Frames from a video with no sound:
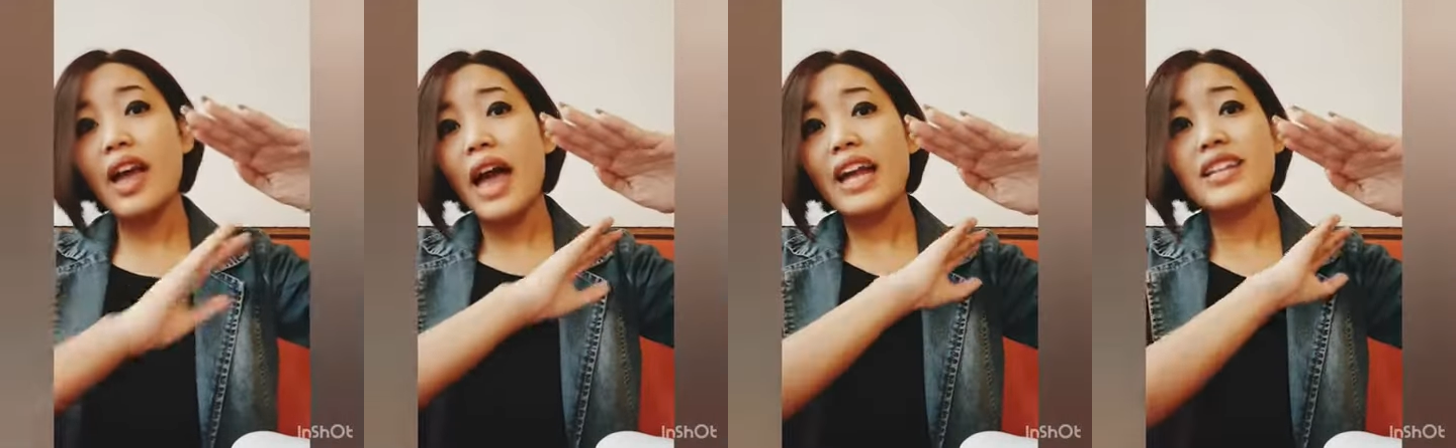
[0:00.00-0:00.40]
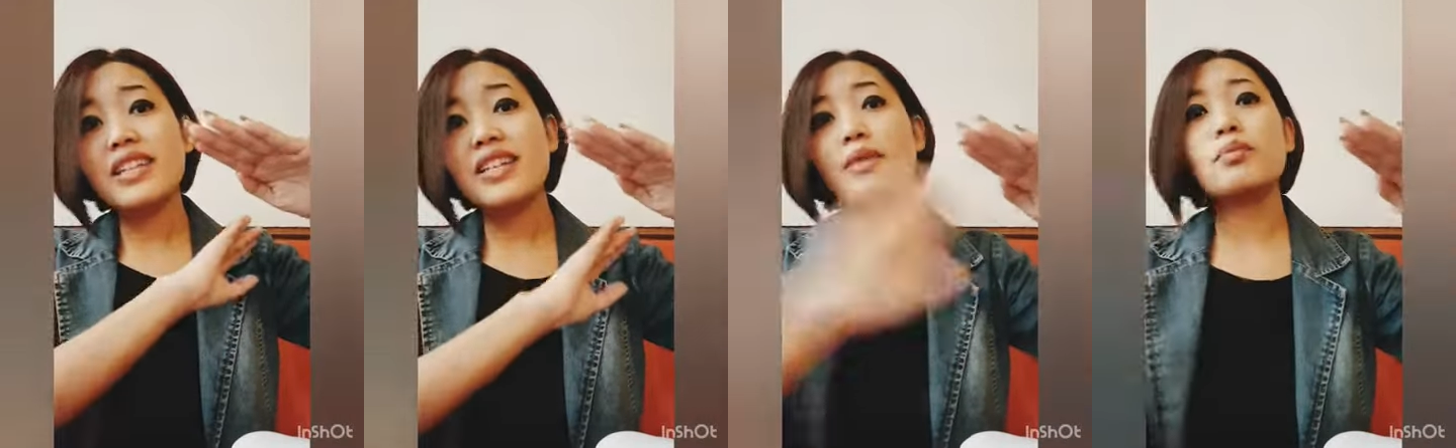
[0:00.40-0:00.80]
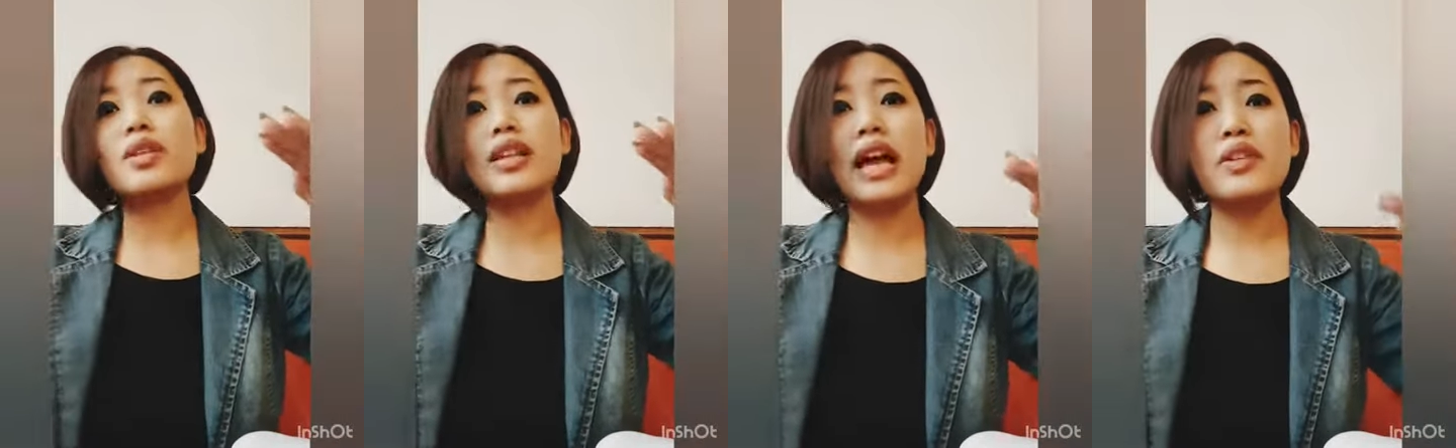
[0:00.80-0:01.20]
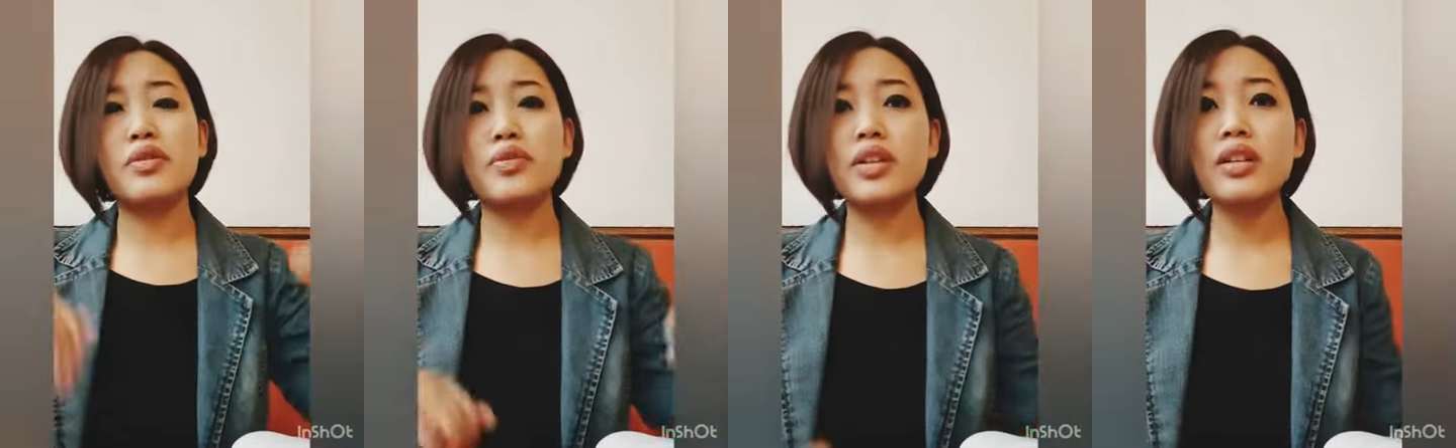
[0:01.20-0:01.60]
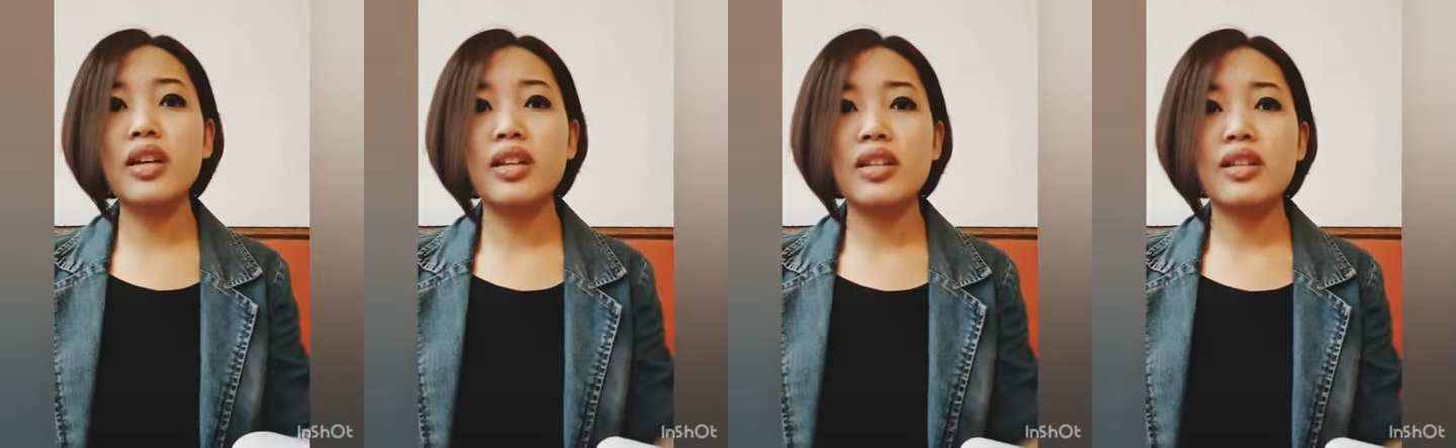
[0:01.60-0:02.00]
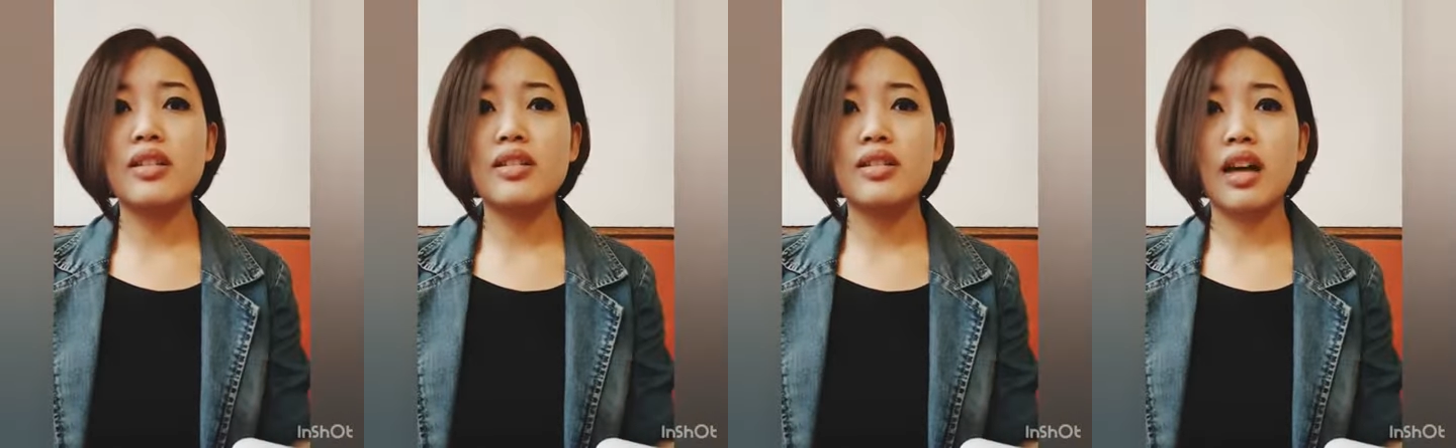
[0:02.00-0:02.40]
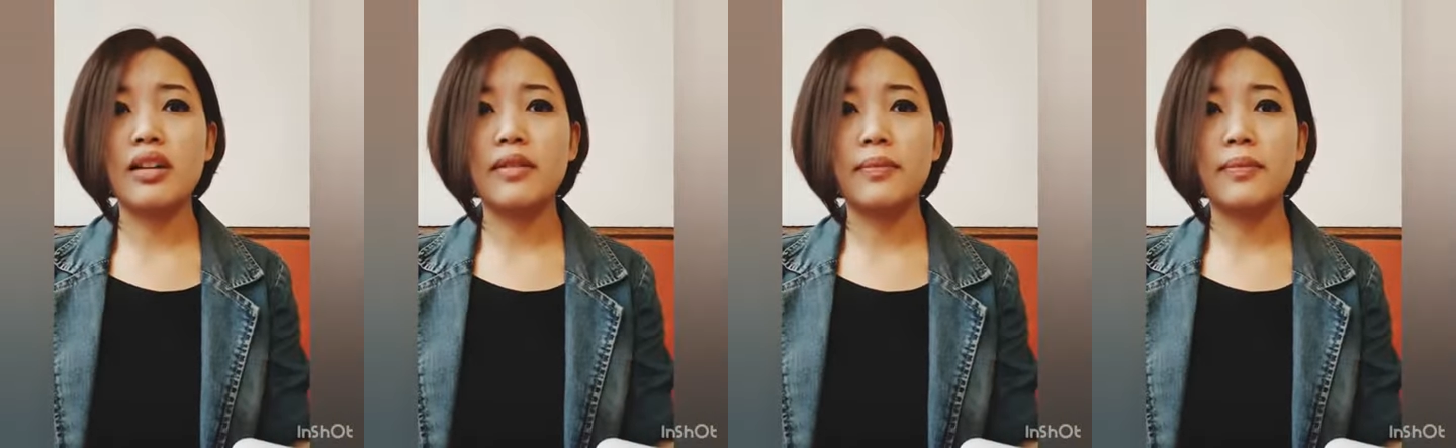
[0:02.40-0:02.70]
and dim the light of the sun.